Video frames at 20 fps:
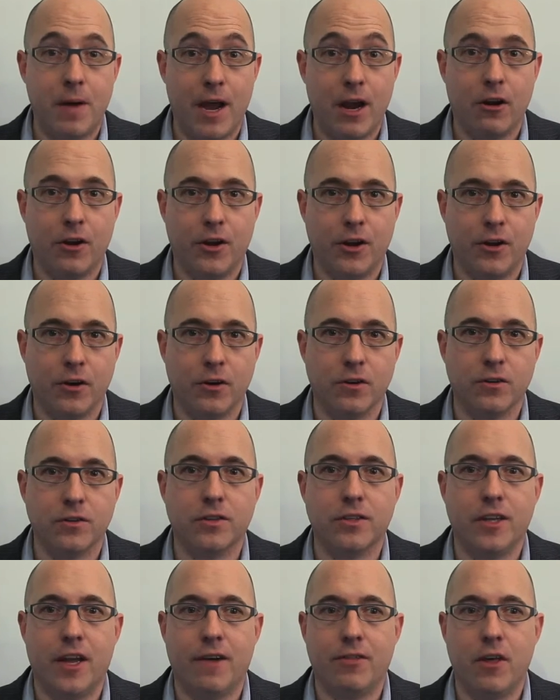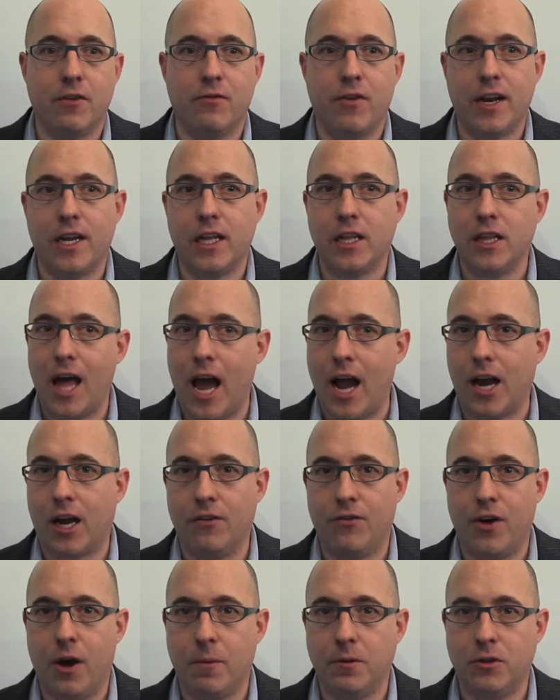barriers, if they find a lack
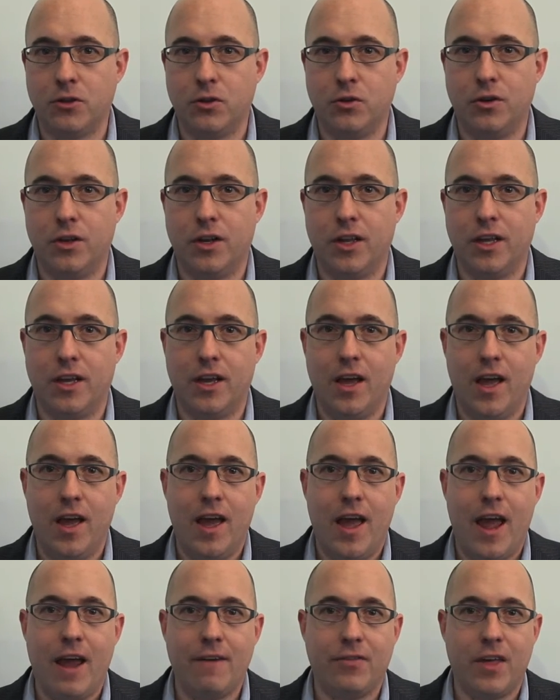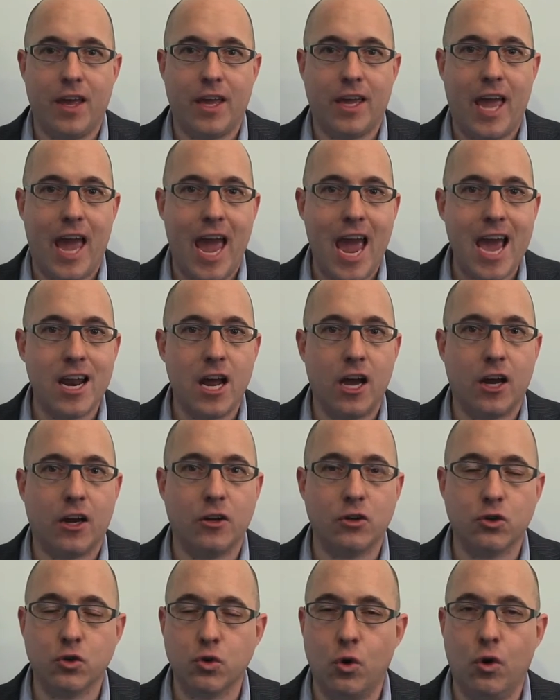of opportunity, if they cannot
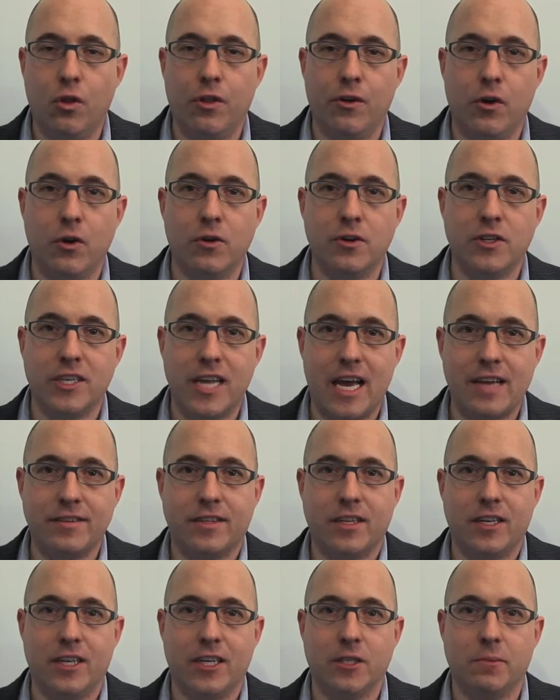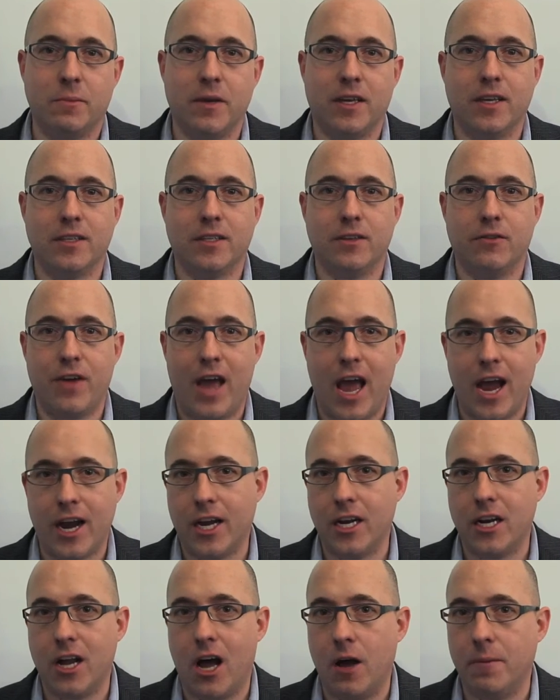control their own destinies because of
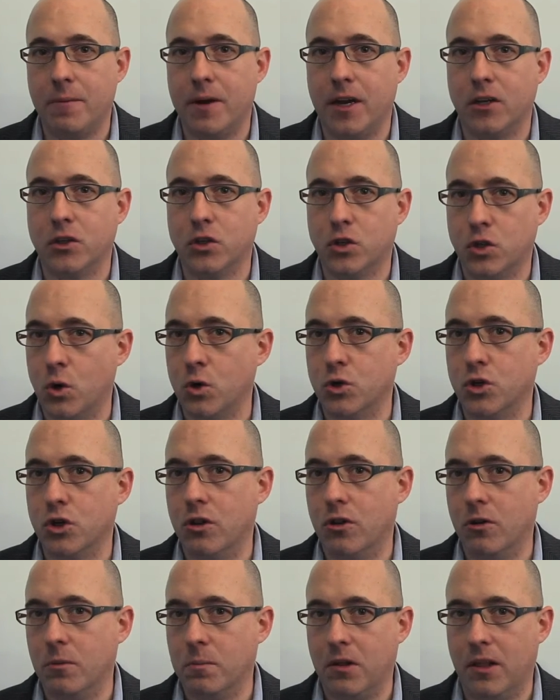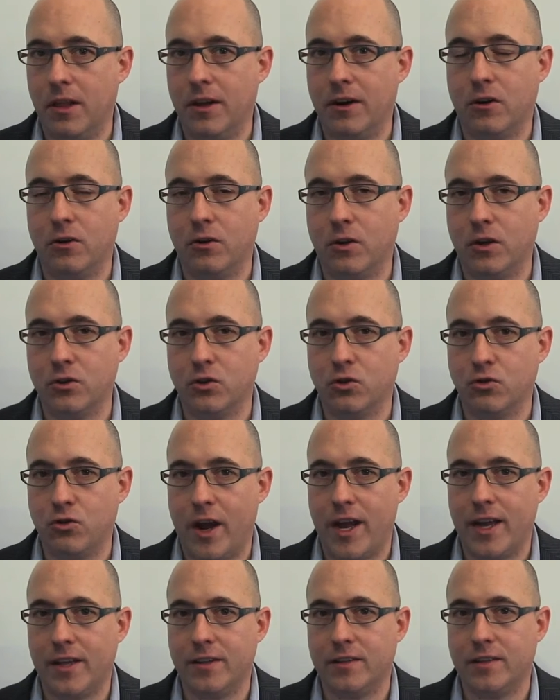economic, social, or political
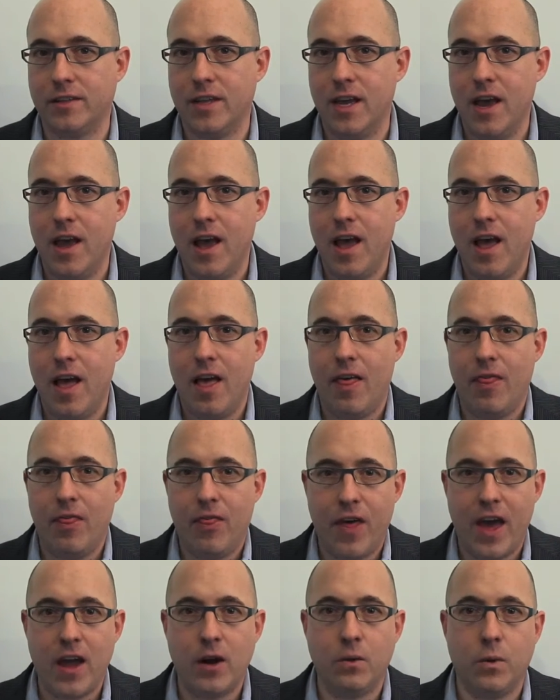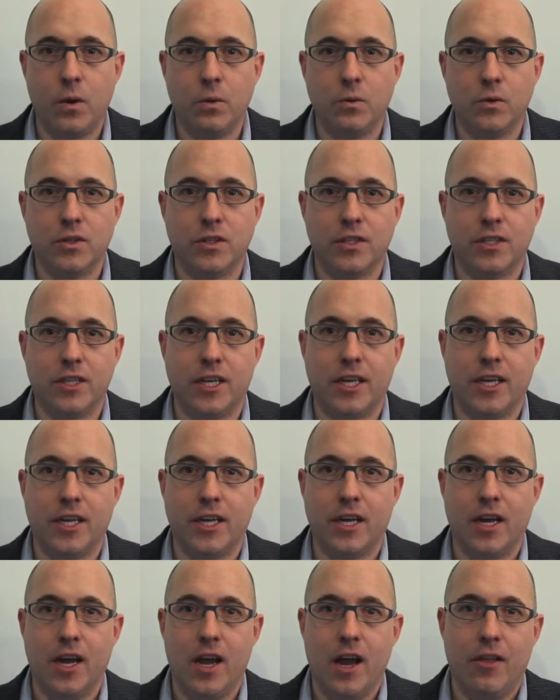constraints, then we will
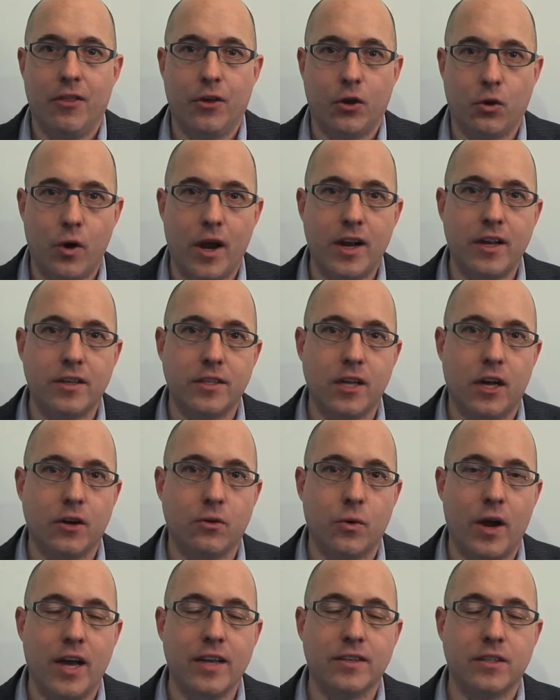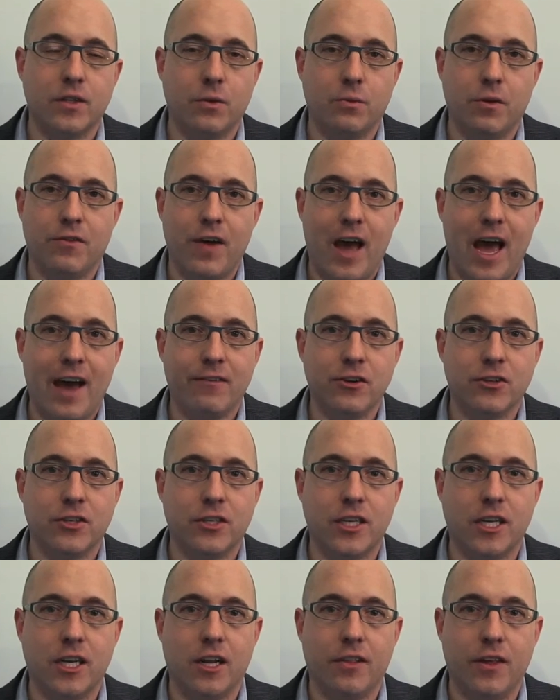see the greatest unrest that we've ever
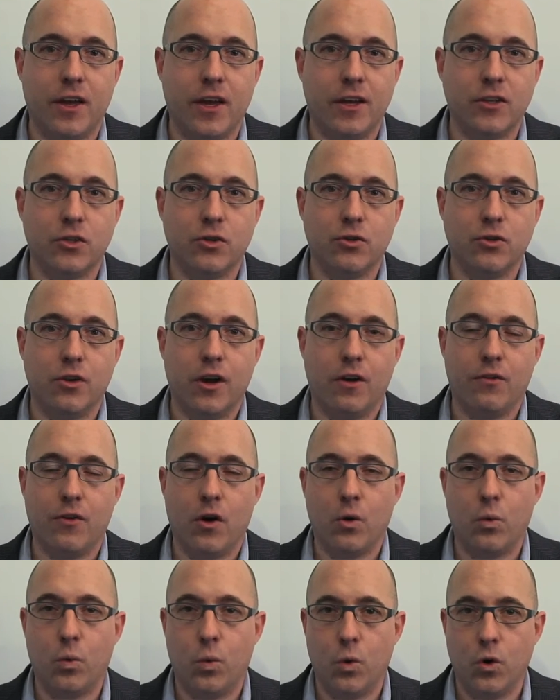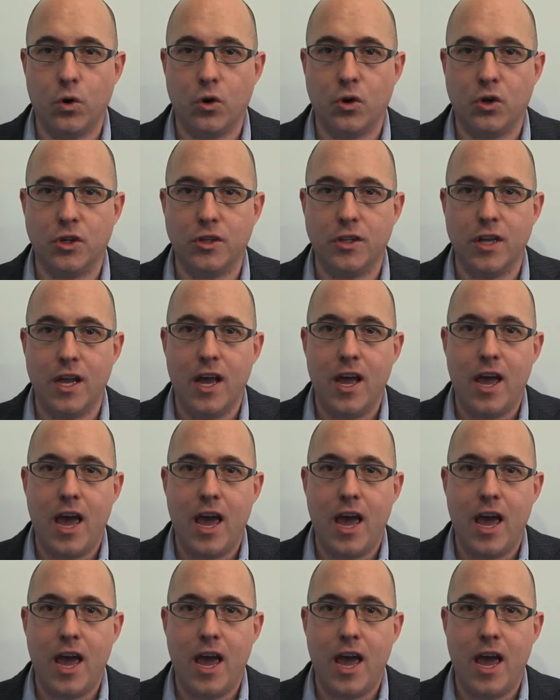seen in the history of our world.